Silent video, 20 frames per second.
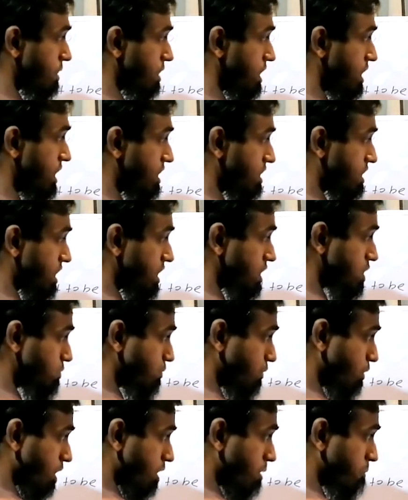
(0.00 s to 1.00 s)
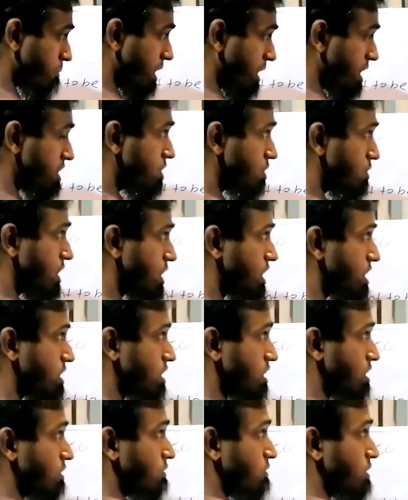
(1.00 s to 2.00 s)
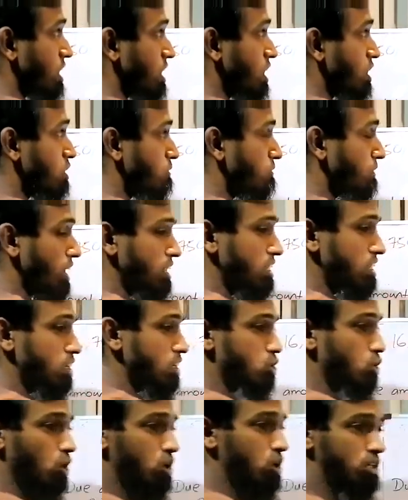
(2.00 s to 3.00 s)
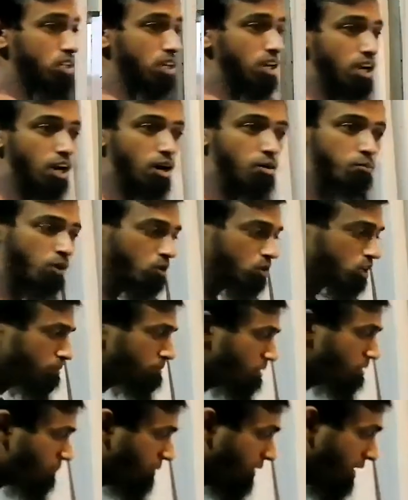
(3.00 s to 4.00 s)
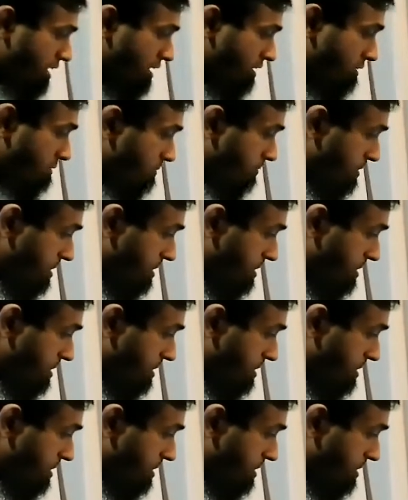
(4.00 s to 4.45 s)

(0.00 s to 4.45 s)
interest for a month unit, we need to find the total amount to be paid.